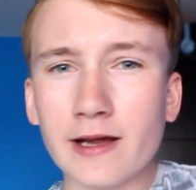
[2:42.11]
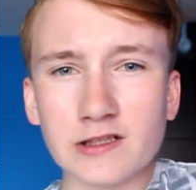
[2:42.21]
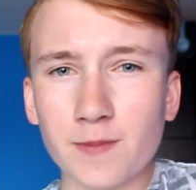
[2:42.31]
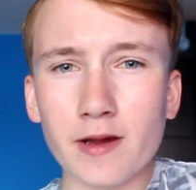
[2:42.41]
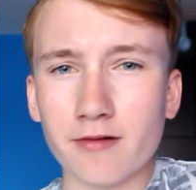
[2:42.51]

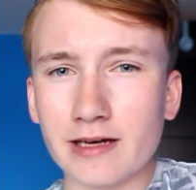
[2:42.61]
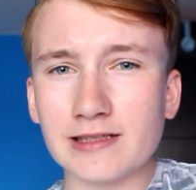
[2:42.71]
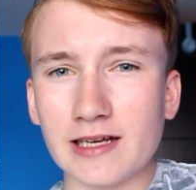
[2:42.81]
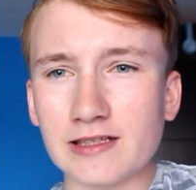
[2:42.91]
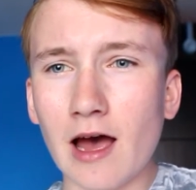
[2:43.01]

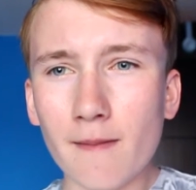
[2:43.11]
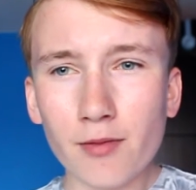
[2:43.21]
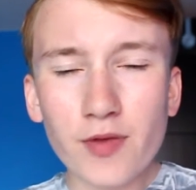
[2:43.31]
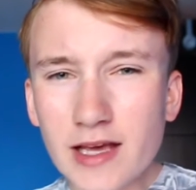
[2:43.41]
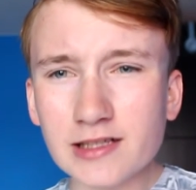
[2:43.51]
experiences,
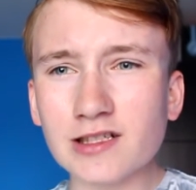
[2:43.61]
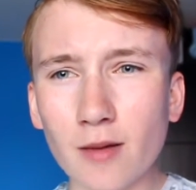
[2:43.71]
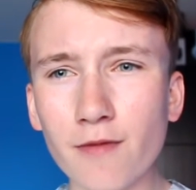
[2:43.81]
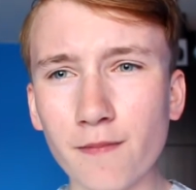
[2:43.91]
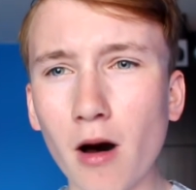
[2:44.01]
but these are
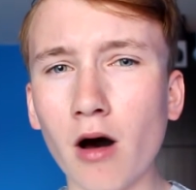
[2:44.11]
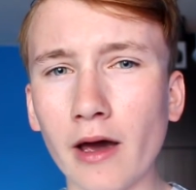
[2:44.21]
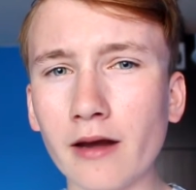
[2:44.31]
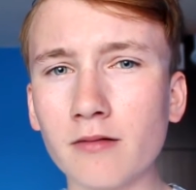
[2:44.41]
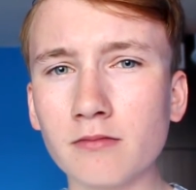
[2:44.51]
some of
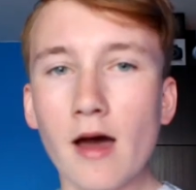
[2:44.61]
mine.